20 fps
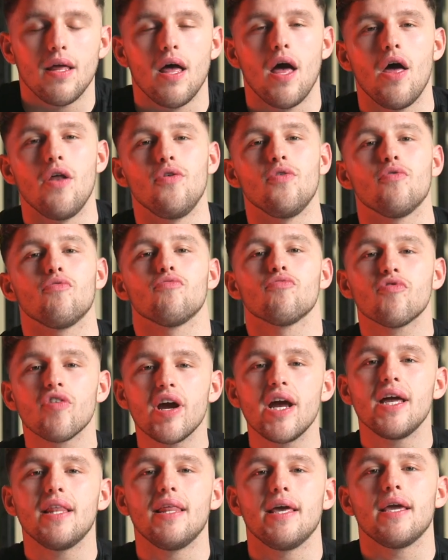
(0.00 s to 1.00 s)
And
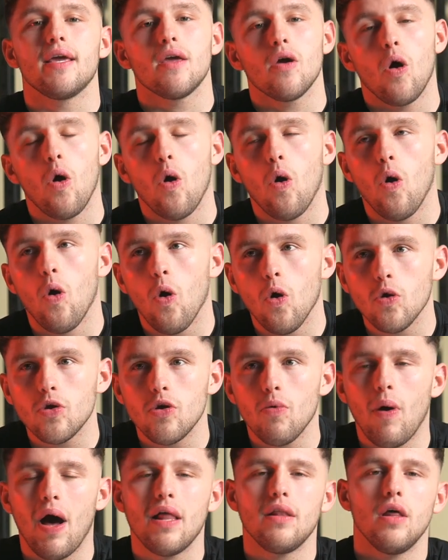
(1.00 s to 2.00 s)
really, all
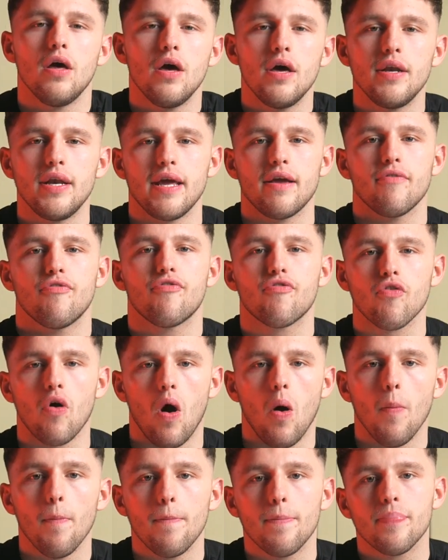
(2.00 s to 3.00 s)
you are learning
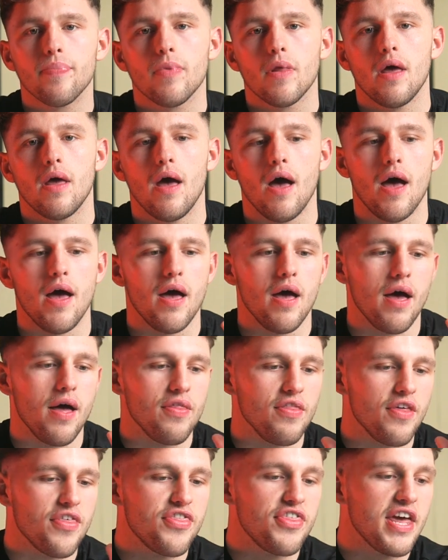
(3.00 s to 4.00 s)
from
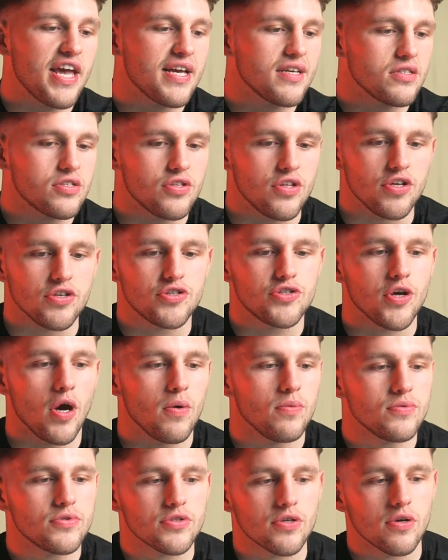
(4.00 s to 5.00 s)
the things that
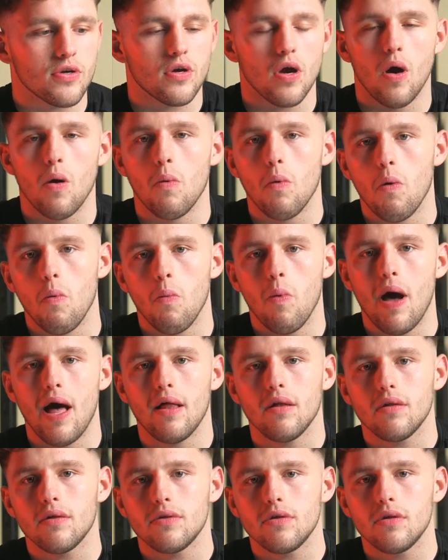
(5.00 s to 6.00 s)
don't go
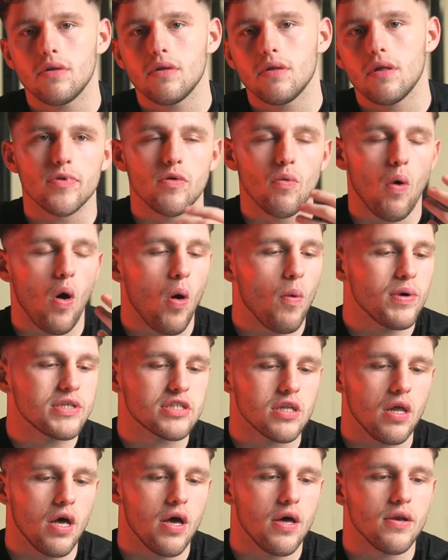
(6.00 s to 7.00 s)
well. You always
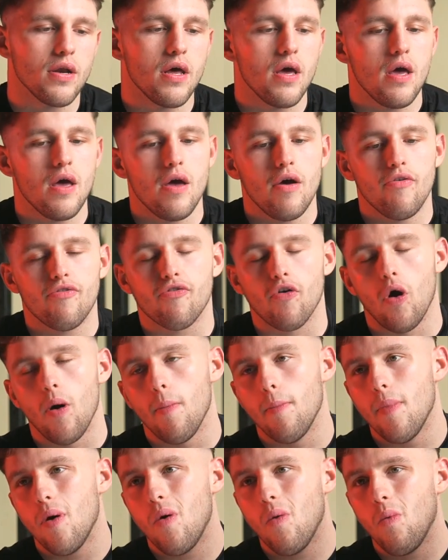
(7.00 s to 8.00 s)
learn
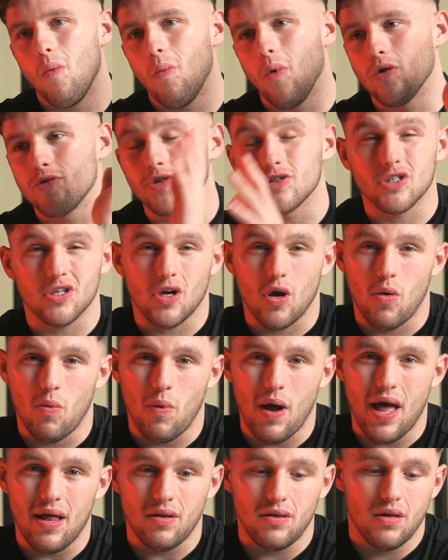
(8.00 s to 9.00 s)
from what doesn't go
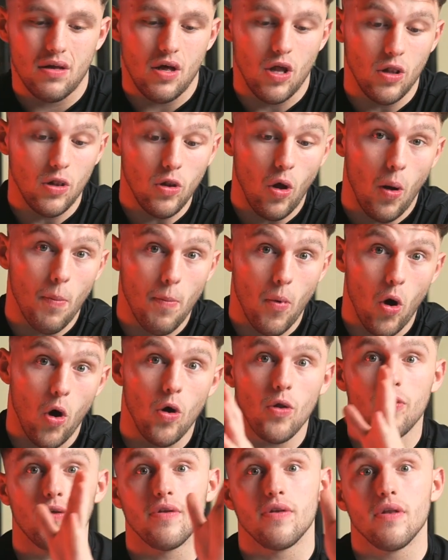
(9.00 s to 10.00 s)
well a lot
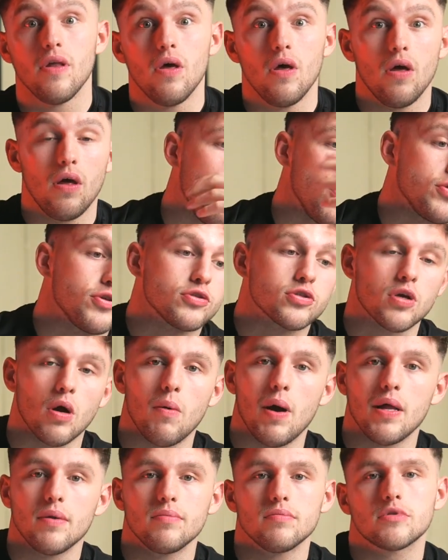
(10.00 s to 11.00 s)
more than what does go
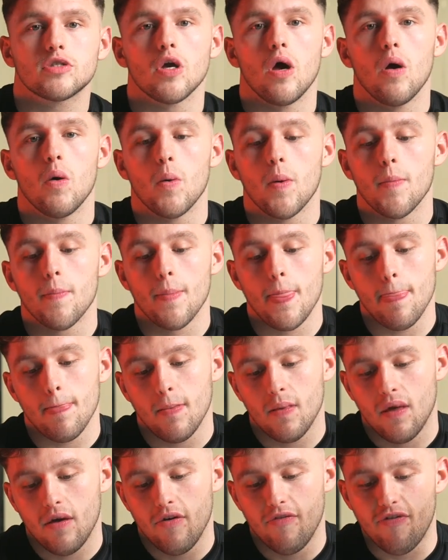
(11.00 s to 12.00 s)
well. So
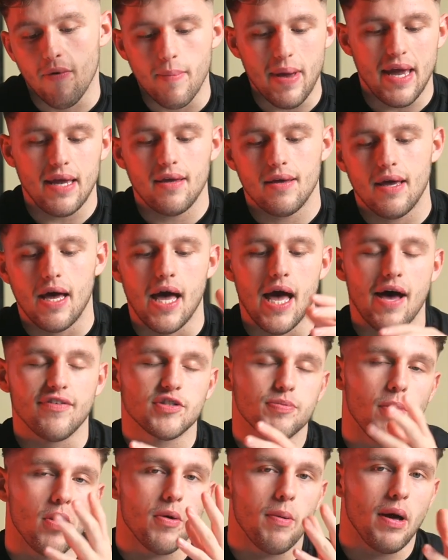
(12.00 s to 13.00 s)
for me, I've
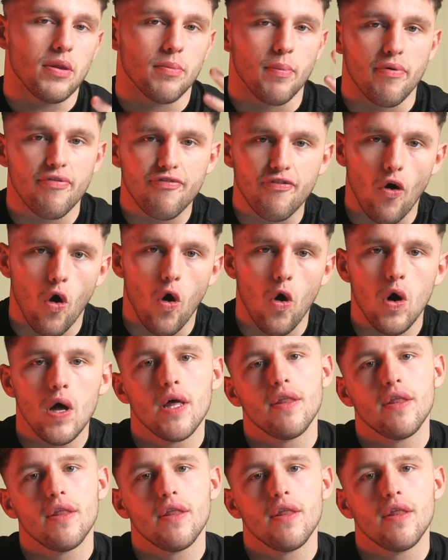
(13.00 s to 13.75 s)
spoke about them before.